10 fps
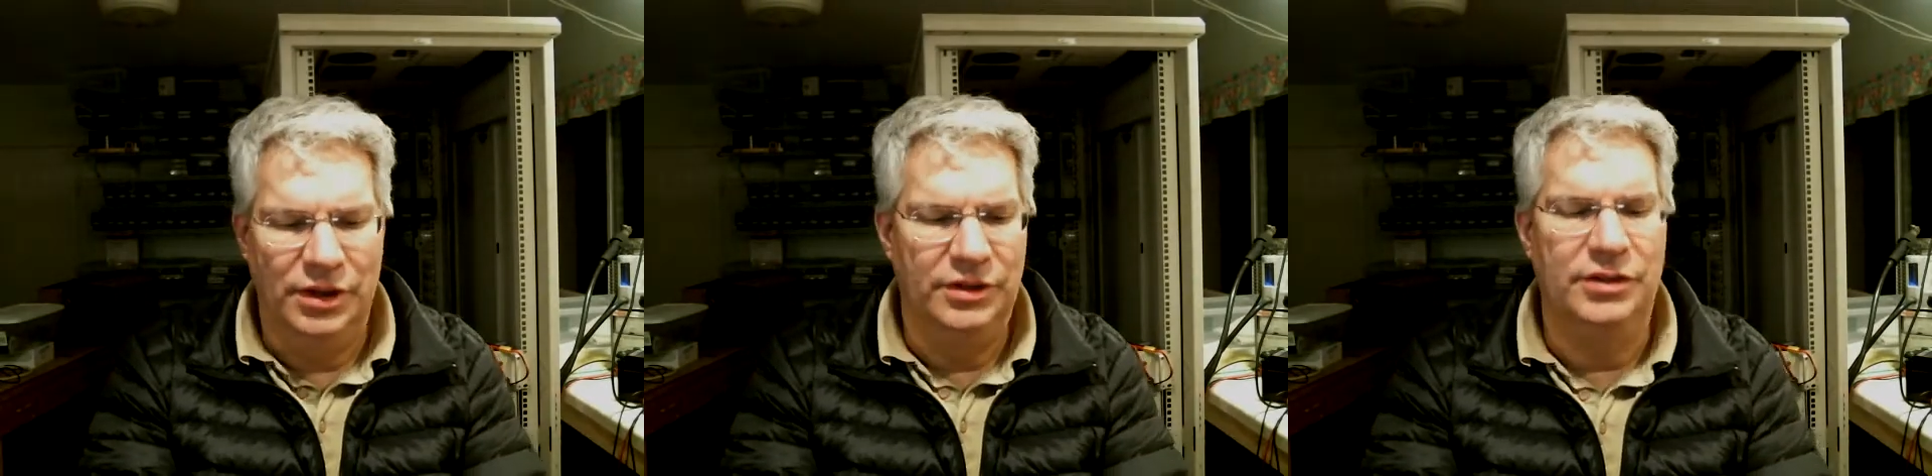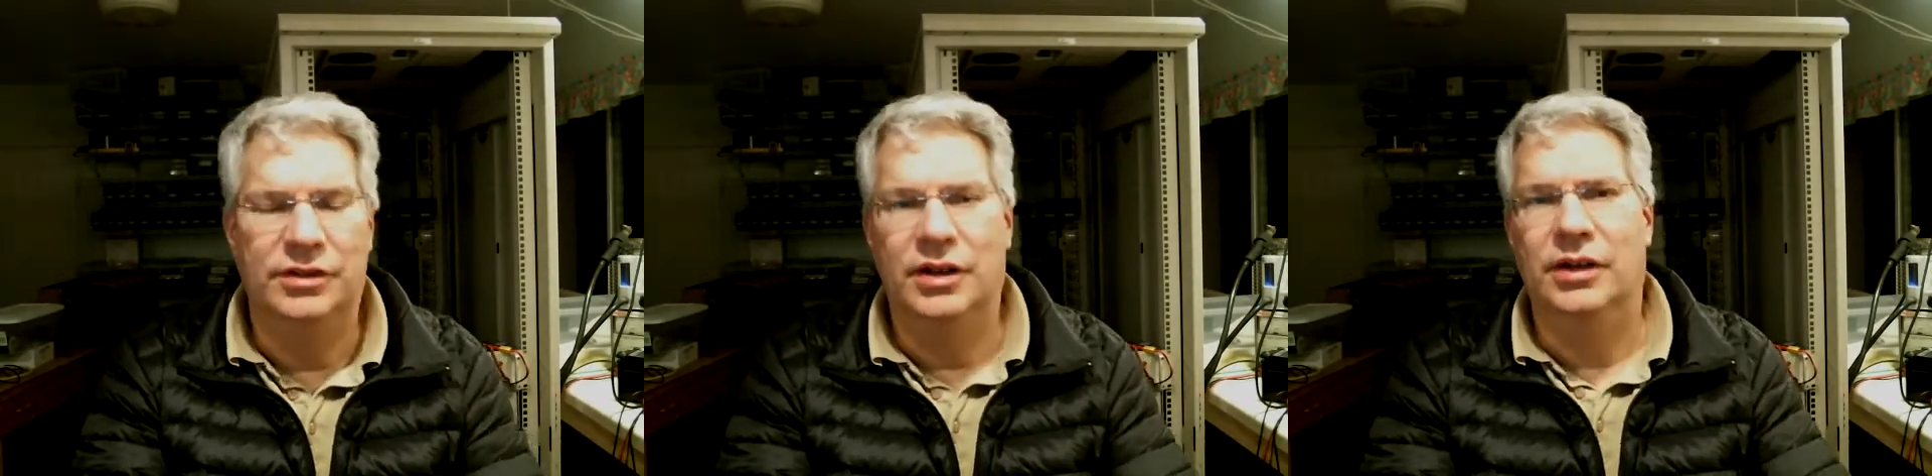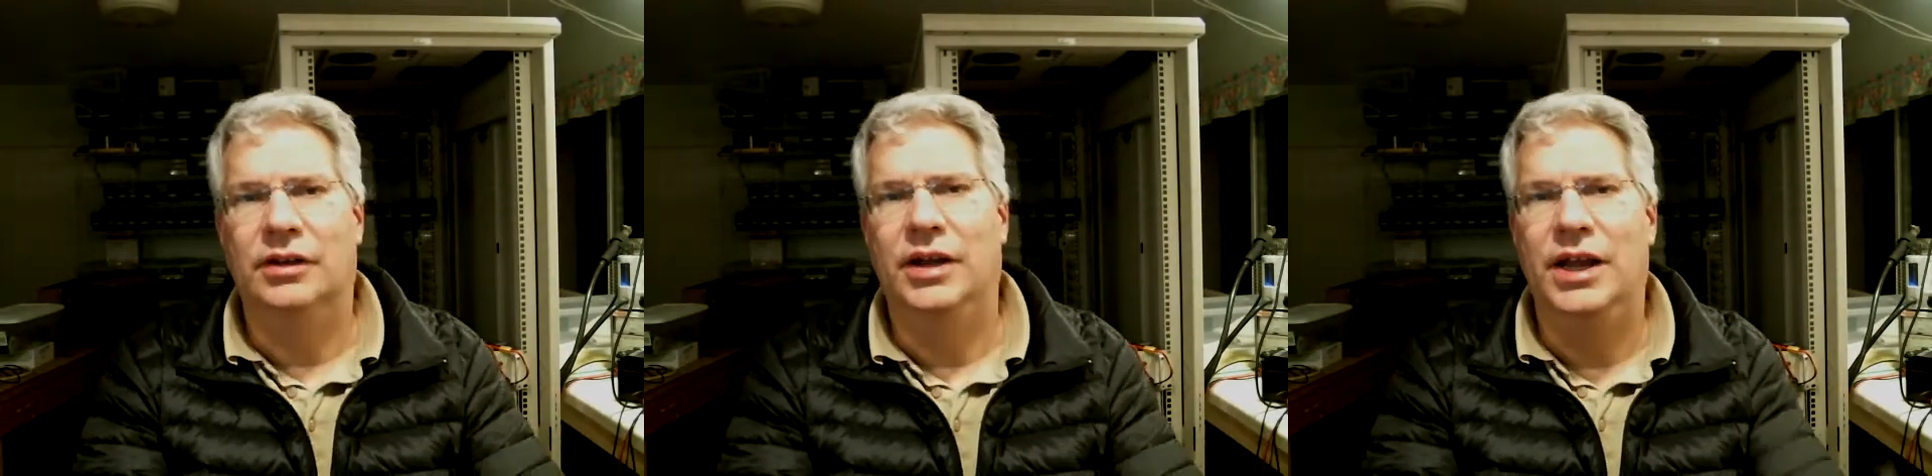This is
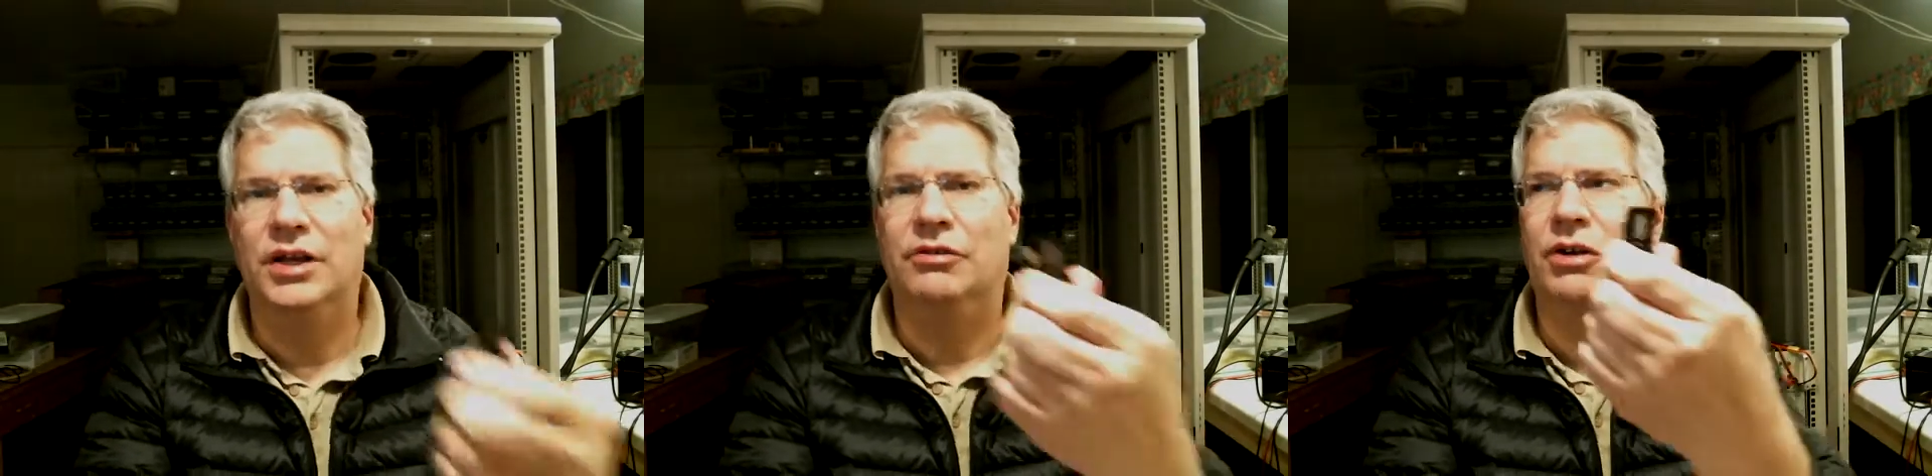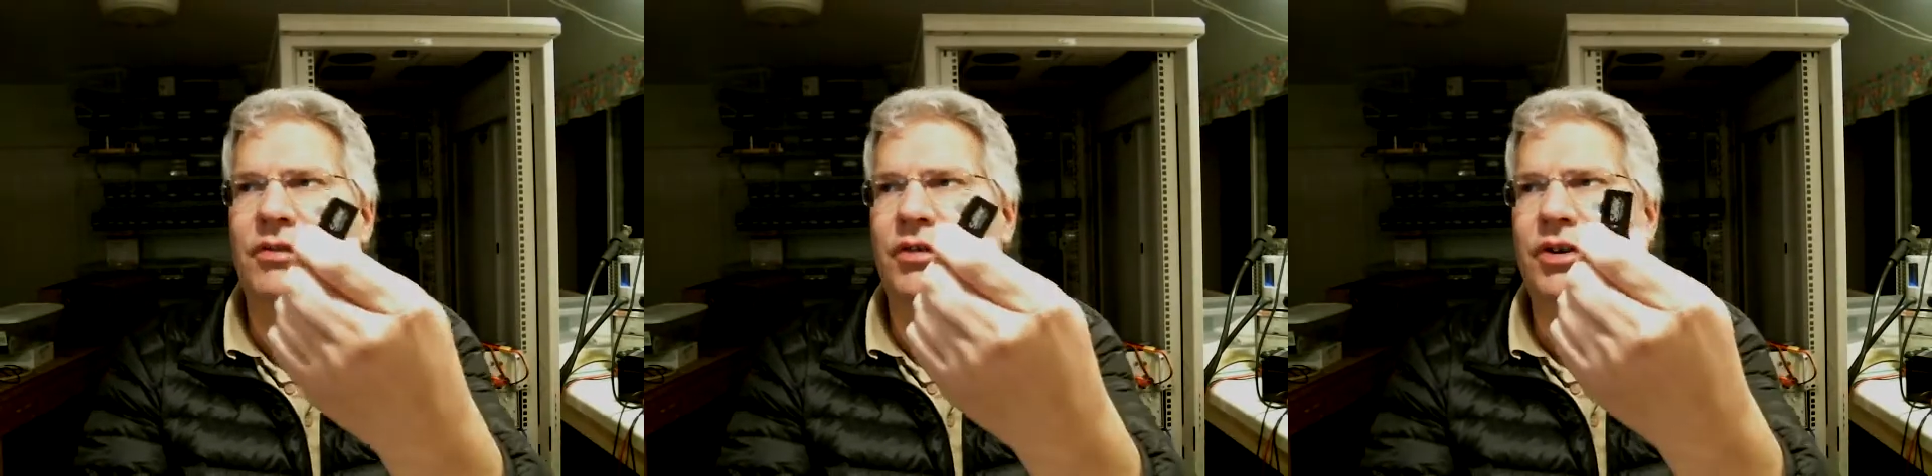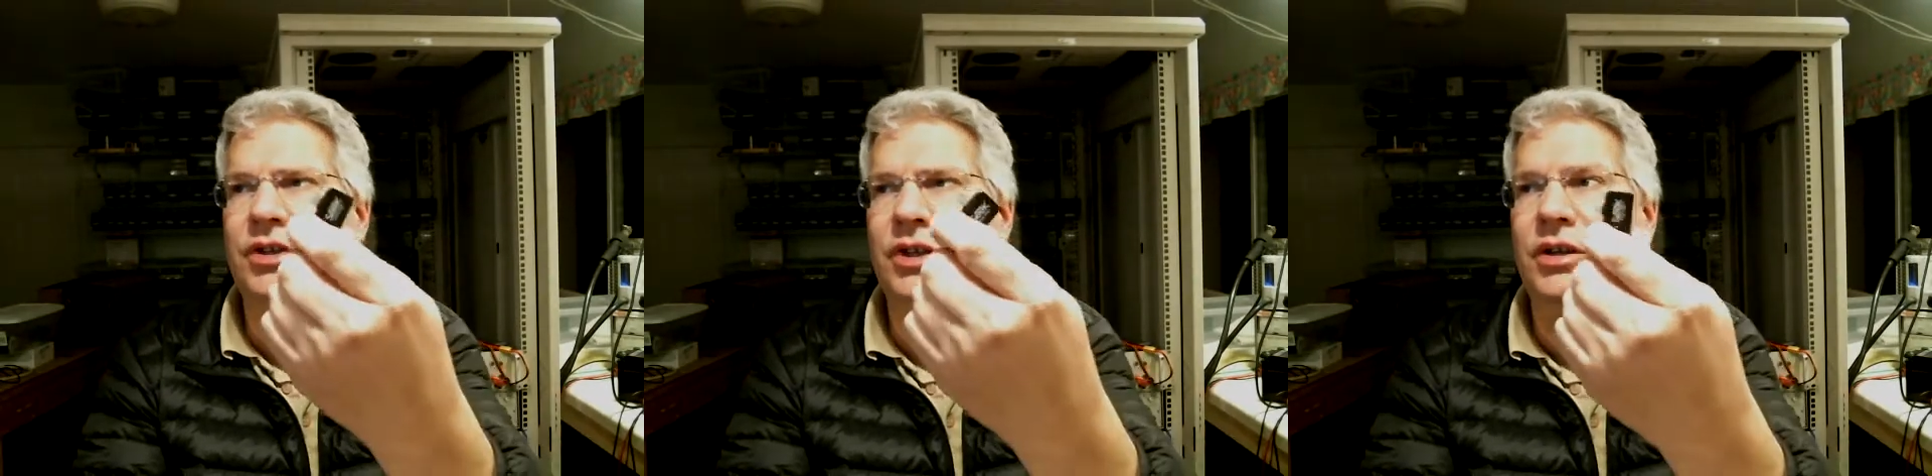the Android
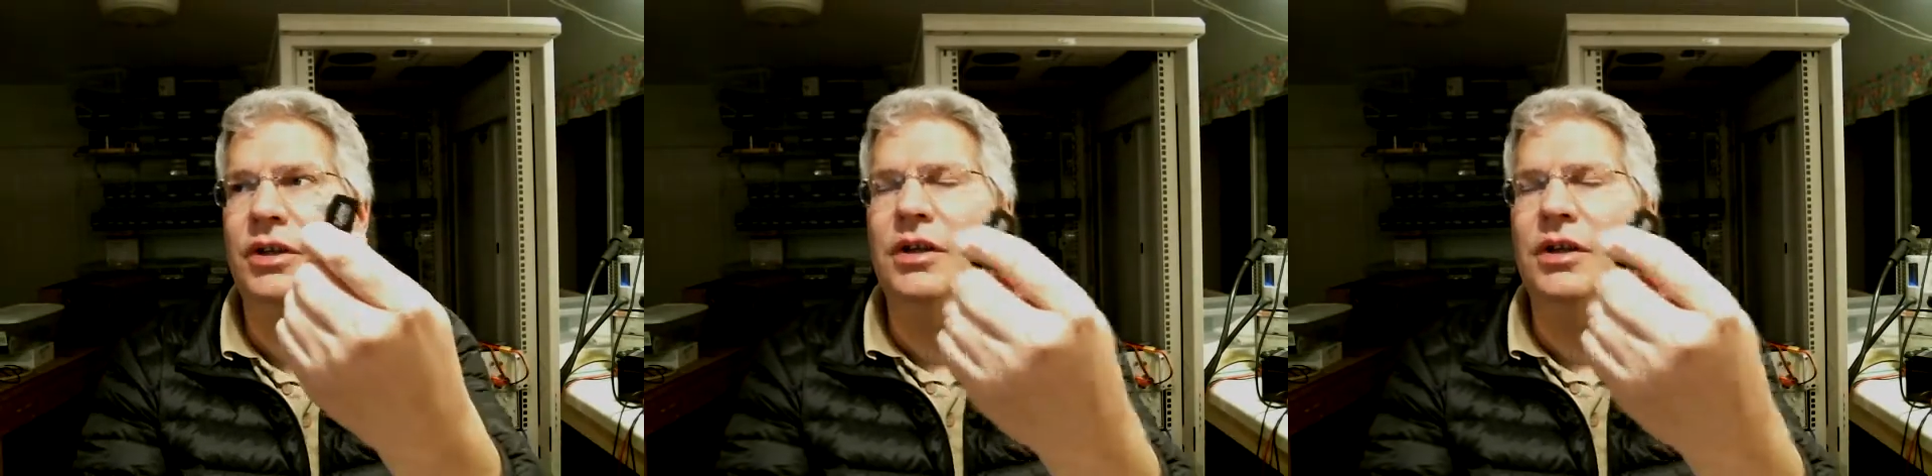version.